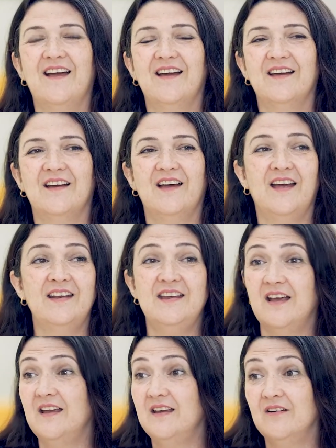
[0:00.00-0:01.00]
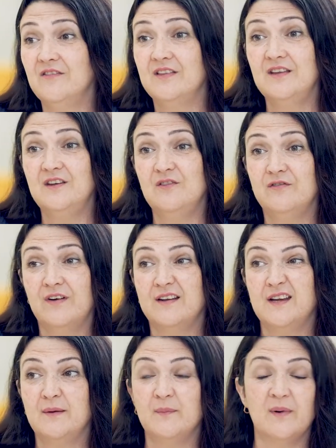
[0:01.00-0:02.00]
And he ate everything you fed
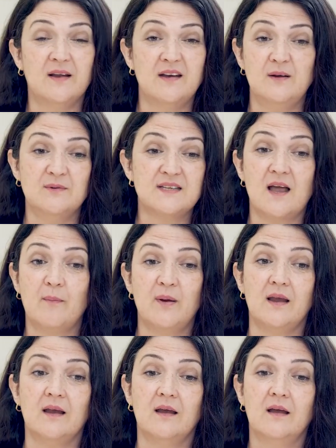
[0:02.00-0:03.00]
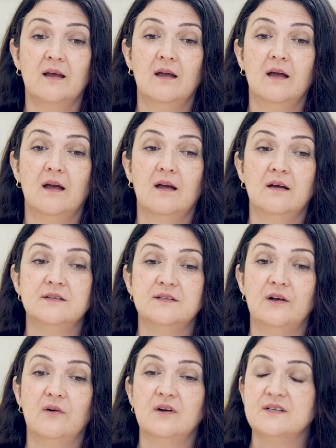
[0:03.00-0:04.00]
him, and he was happy,
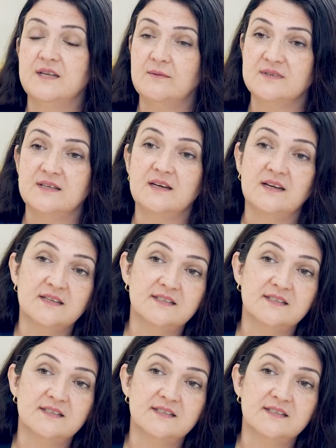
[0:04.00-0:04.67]
so long as he was in his